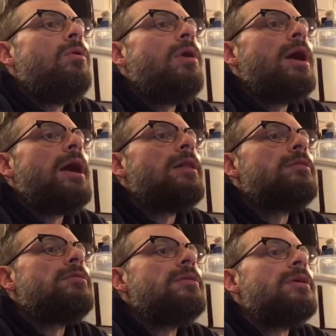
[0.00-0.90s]

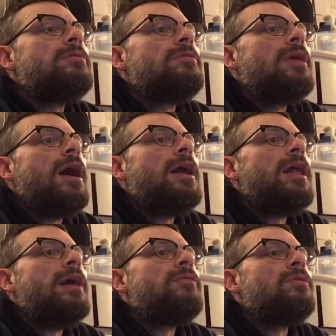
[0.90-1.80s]
Allyson does not
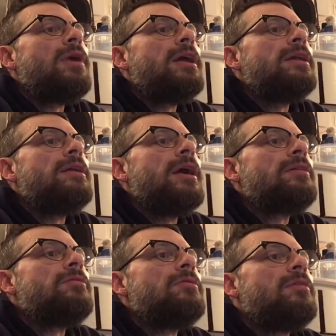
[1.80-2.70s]
have a writing
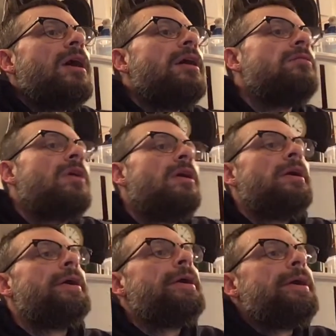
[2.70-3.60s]
exercise,
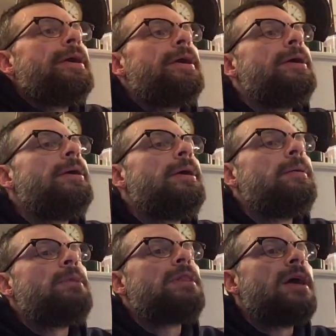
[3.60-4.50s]

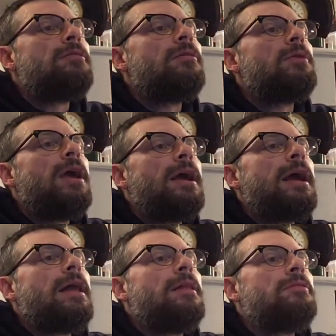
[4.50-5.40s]
but that's okay,
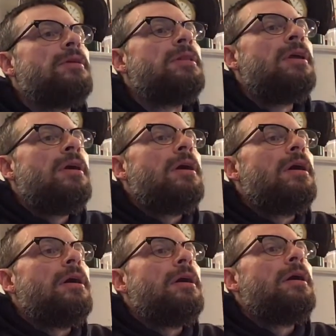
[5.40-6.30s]
Allyson.
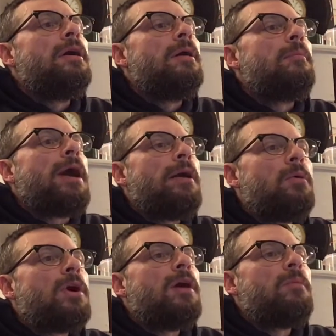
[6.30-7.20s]
I
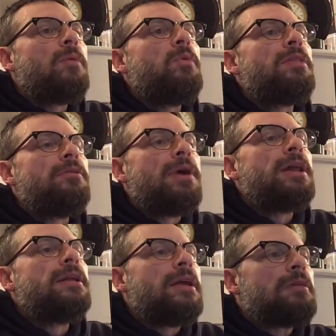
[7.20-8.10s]
will come up with a
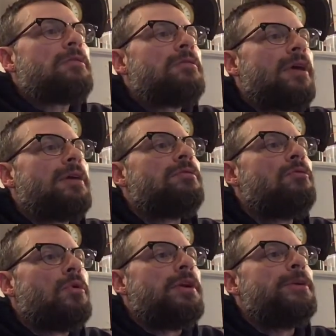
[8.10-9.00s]
writing exercise
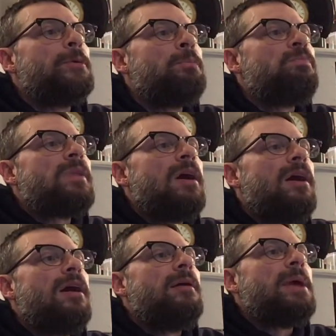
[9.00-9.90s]
for you.
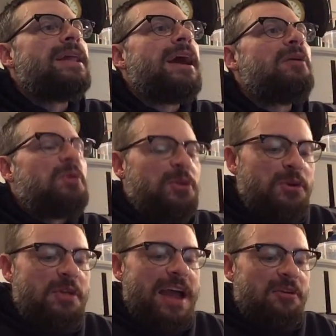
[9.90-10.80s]
And I will
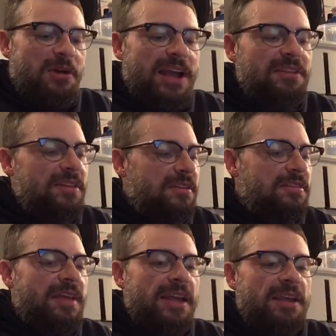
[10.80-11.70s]
do that right this
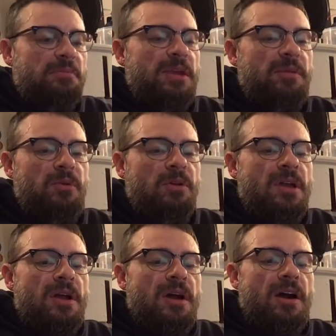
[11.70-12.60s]
second, people.
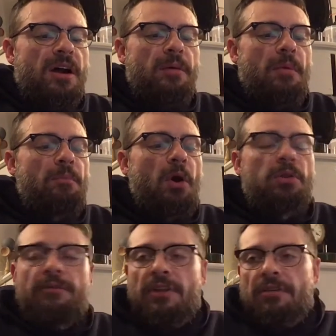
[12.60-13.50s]

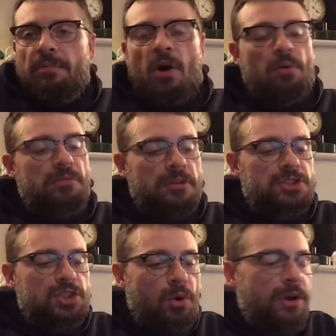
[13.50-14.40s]
Both of these poems are
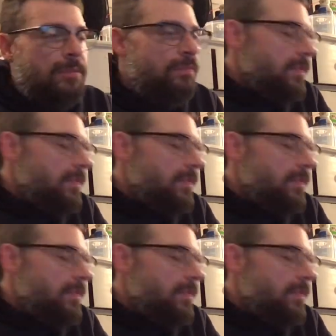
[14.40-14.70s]
short.